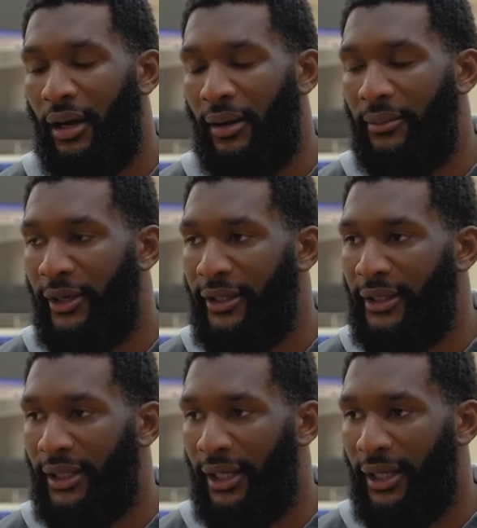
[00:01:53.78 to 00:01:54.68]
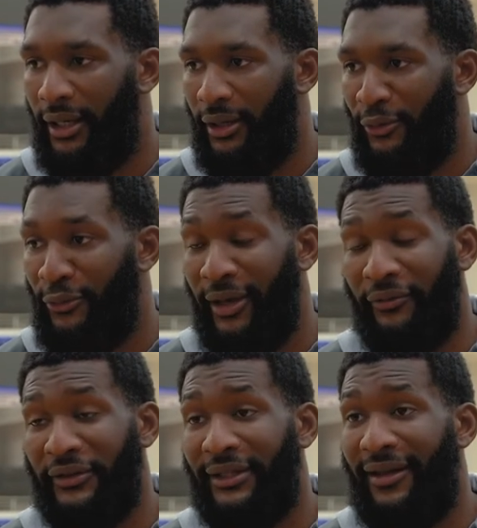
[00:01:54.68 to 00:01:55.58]
Oh, man. With
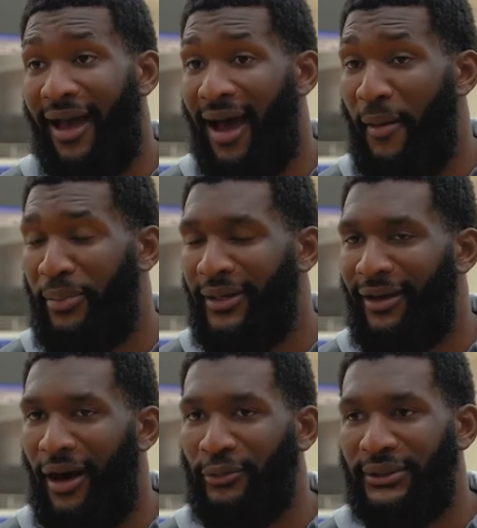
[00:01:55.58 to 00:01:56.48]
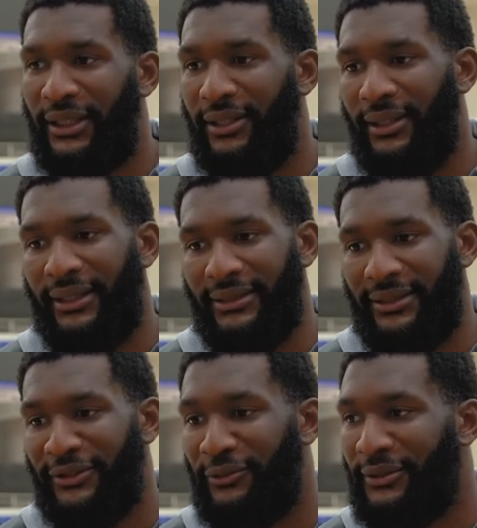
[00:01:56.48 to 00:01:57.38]
everything that happened, I would say that the
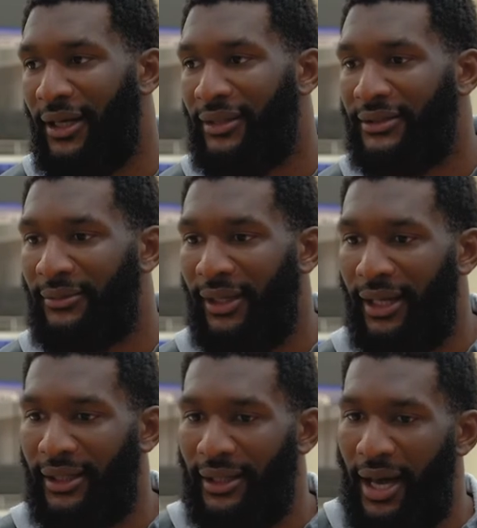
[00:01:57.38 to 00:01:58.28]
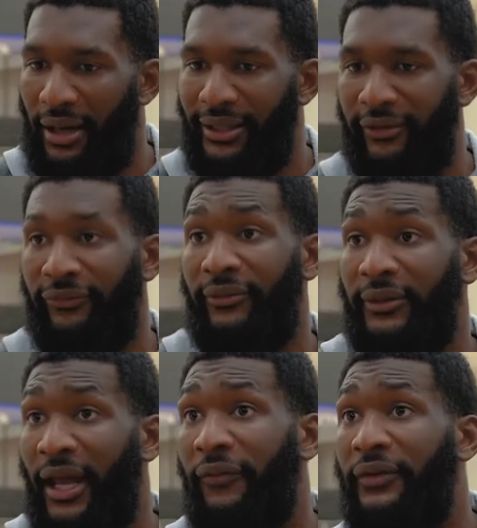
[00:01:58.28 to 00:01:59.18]
season was awesome. Like, I
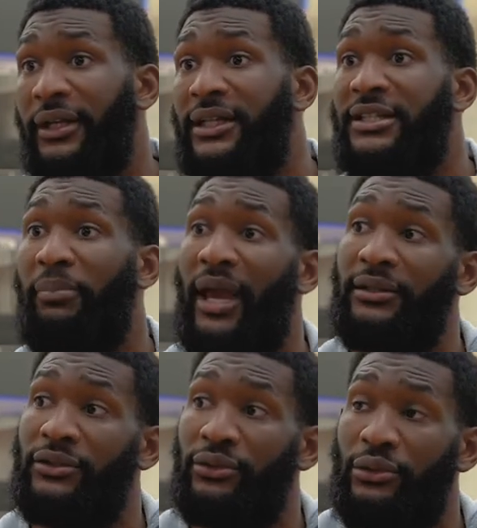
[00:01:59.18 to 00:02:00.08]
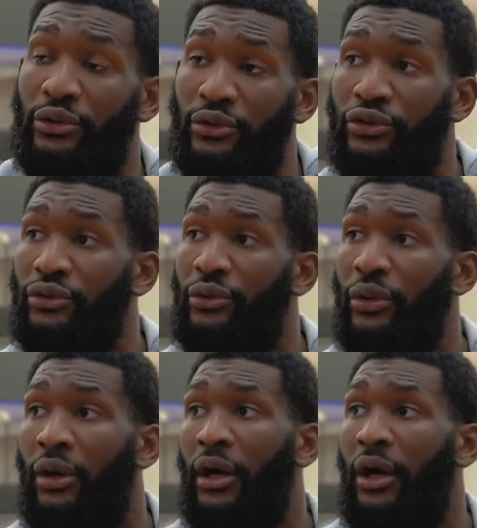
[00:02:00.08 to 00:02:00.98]
definitely didn't expect
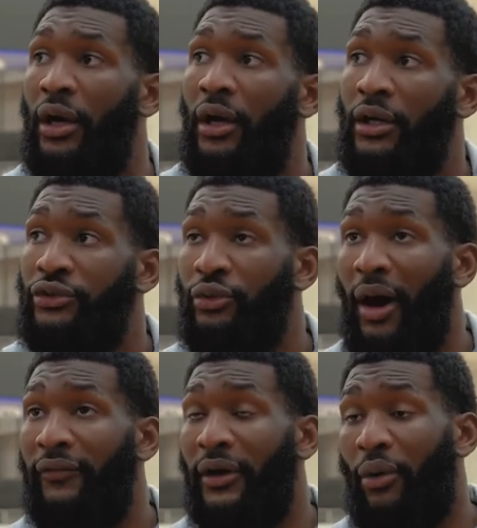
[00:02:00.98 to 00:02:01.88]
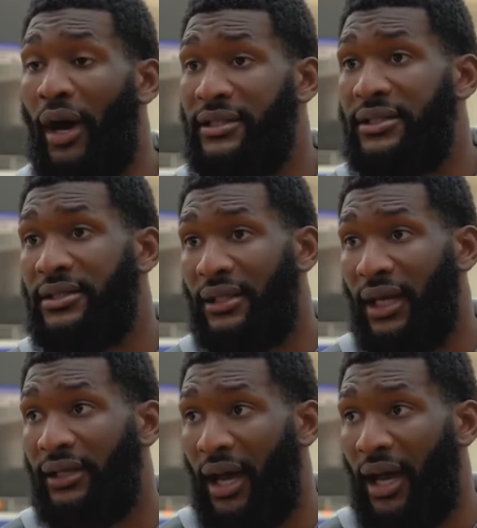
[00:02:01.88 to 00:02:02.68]
to have a quiet season like